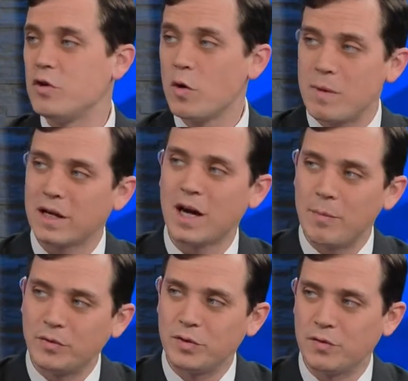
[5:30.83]
No man
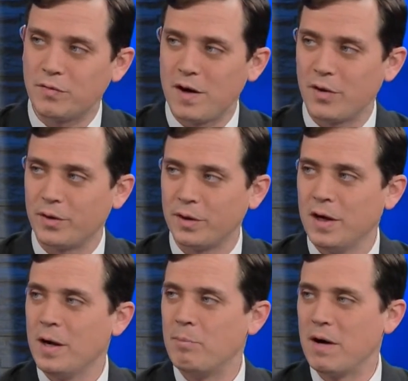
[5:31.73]
cometh to the Father
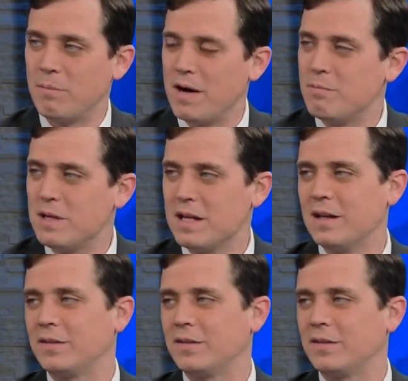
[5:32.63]
but mm-hmm. by me.